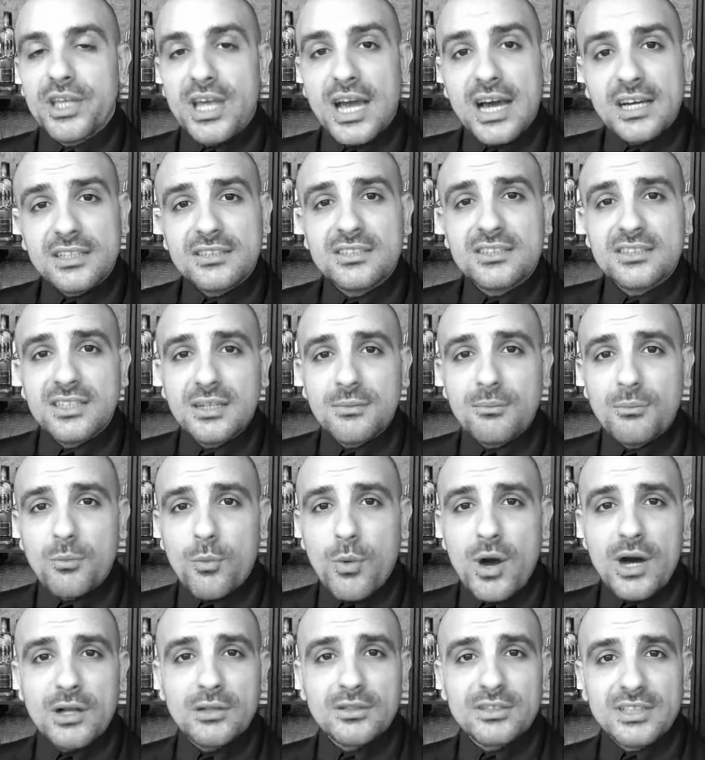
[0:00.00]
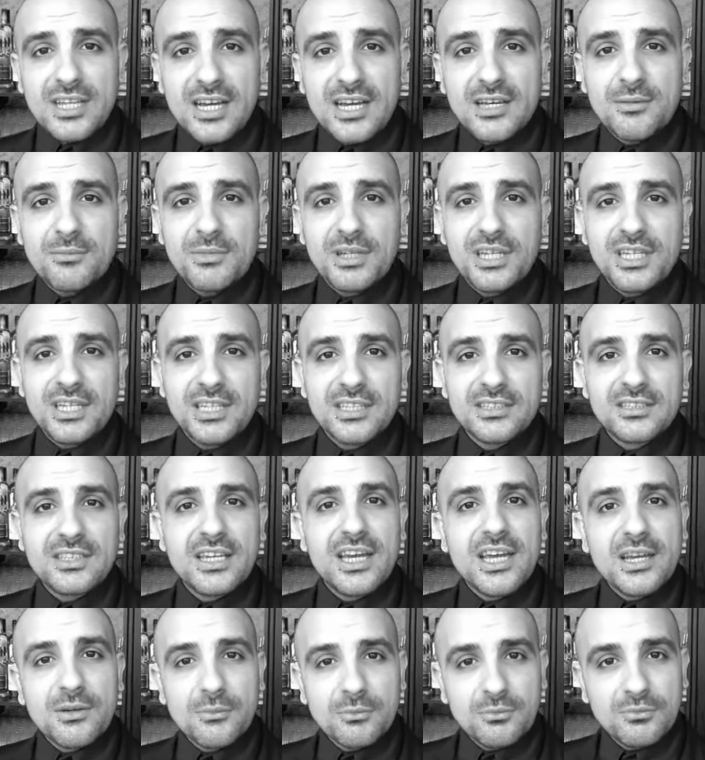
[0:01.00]
add some wild thyme in it,
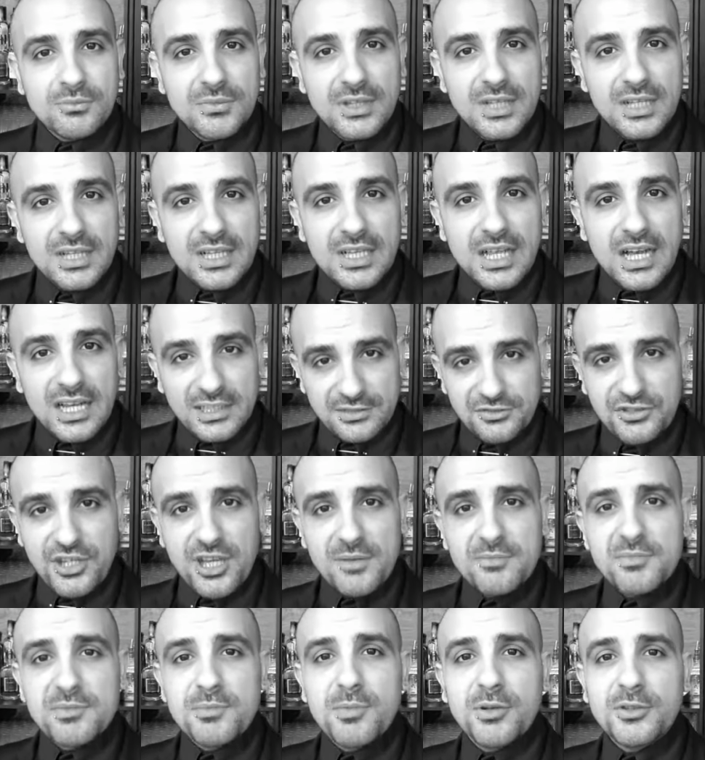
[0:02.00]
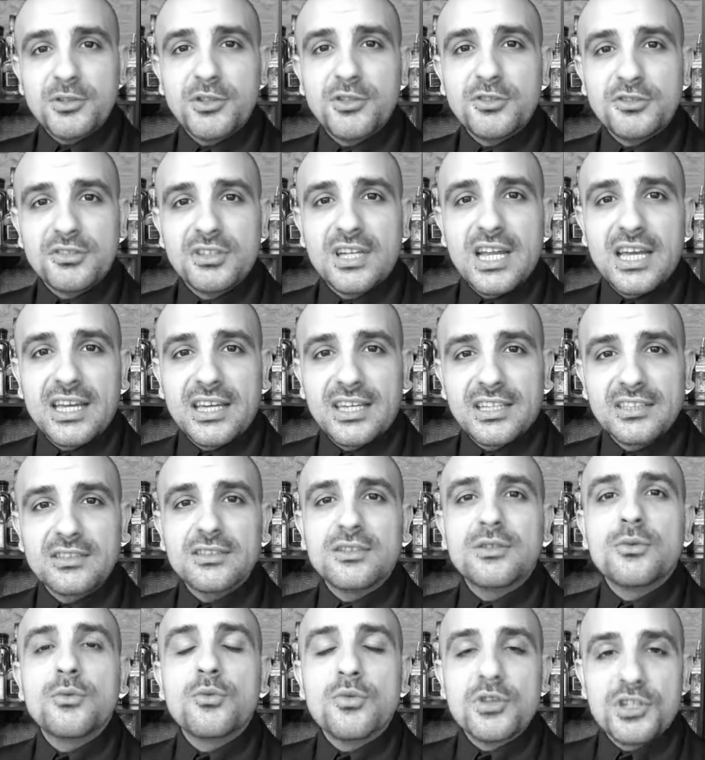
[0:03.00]
and as James Bond used to like it,
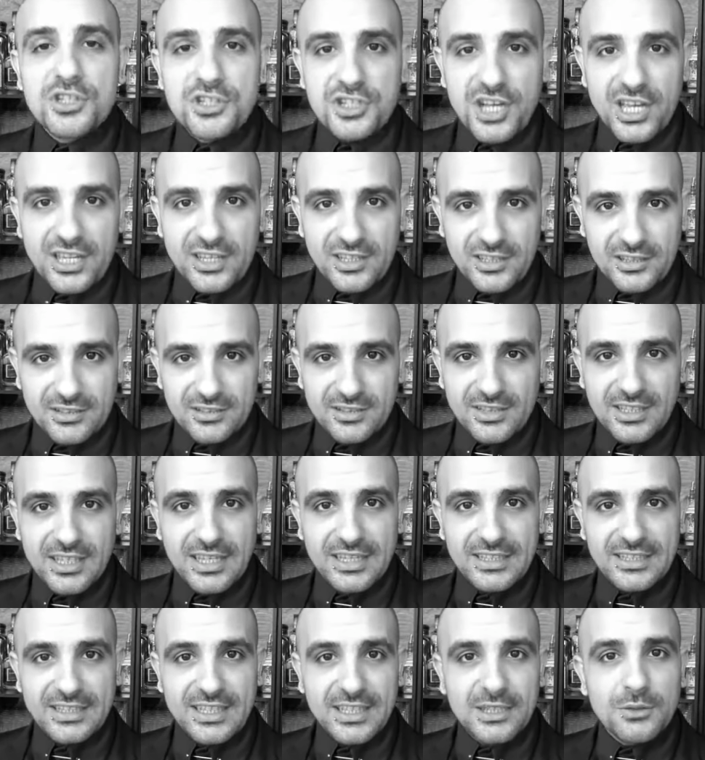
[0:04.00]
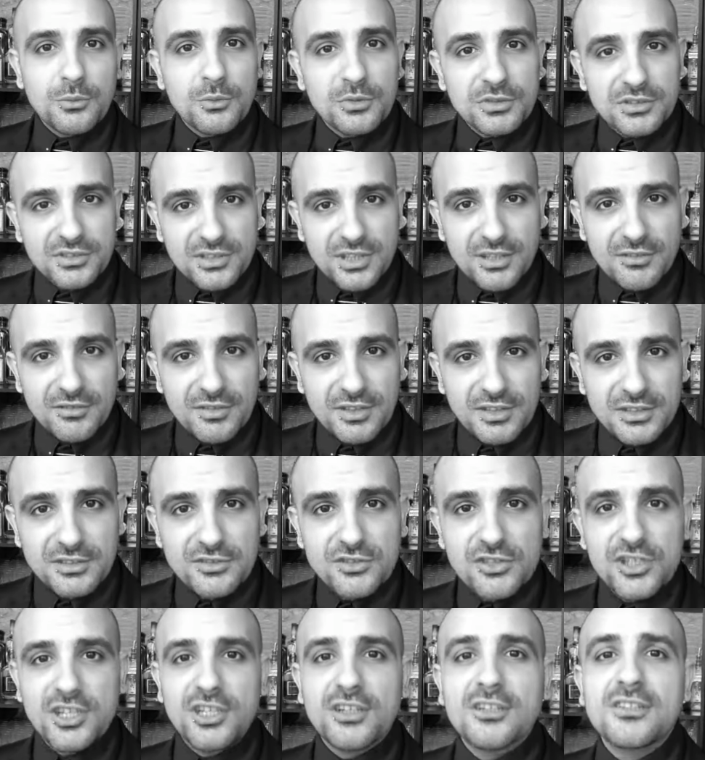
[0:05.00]
we shake it and then we serve it
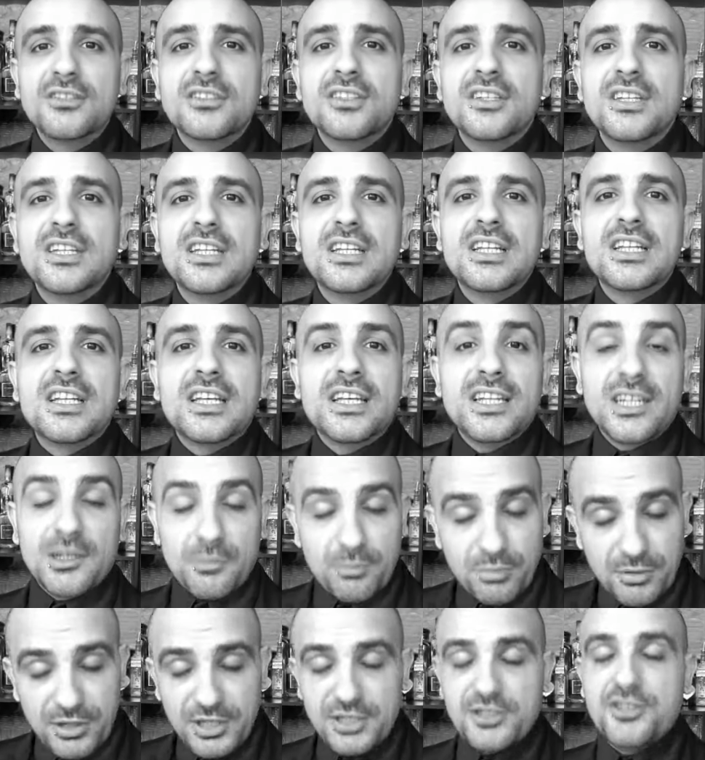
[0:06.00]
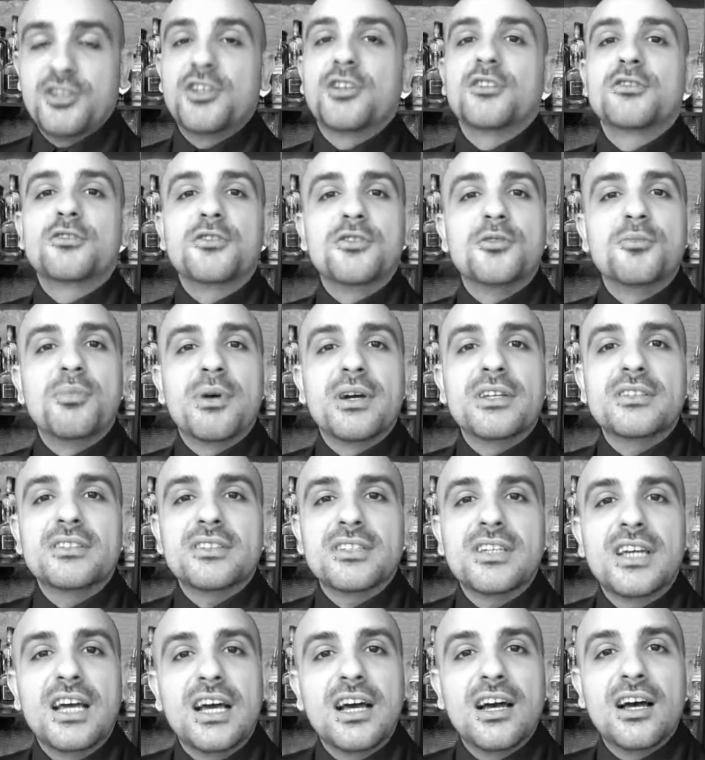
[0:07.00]
chilled in a pre-chilled coupette
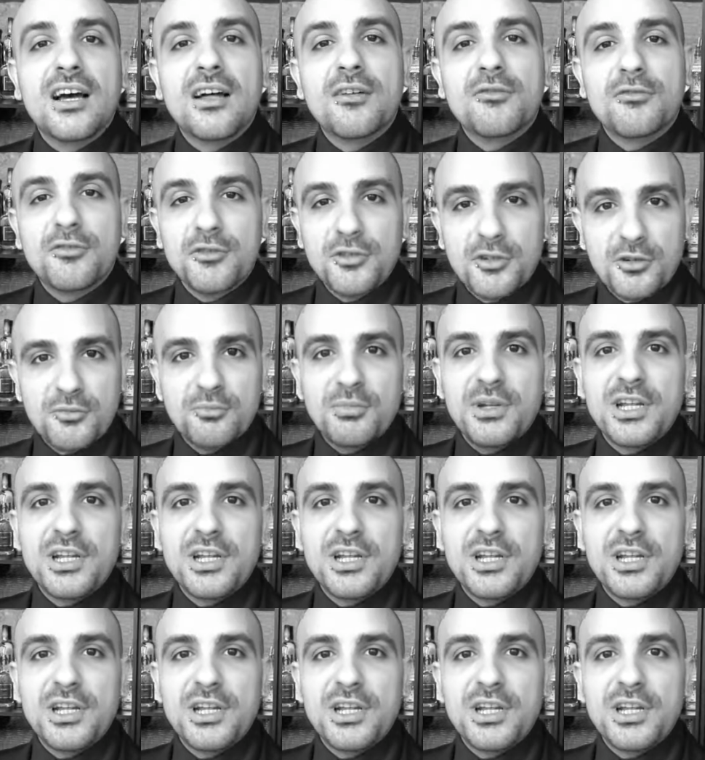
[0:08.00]
for your own